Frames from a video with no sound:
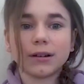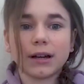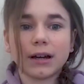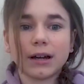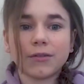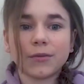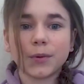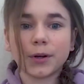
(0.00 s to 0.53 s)

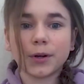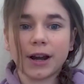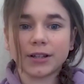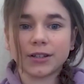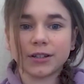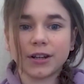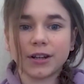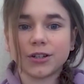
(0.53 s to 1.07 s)
have
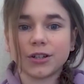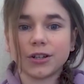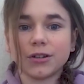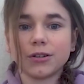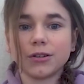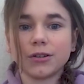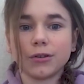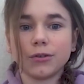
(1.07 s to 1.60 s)

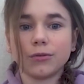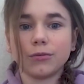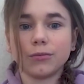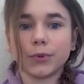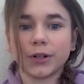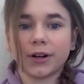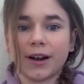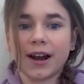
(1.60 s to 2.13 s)
procrastination? Do you
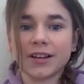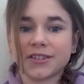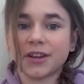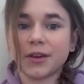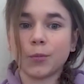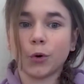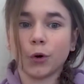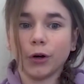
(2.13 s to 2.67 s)

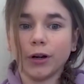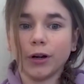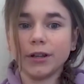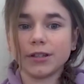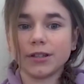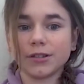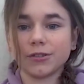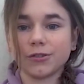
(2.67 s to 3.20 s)
procrastinate more in
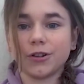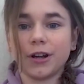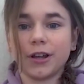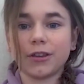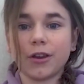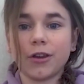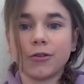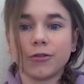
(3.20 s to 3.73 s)
distance
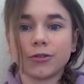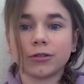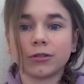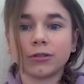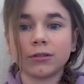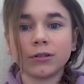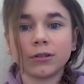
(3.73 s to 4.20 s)
learning than usual?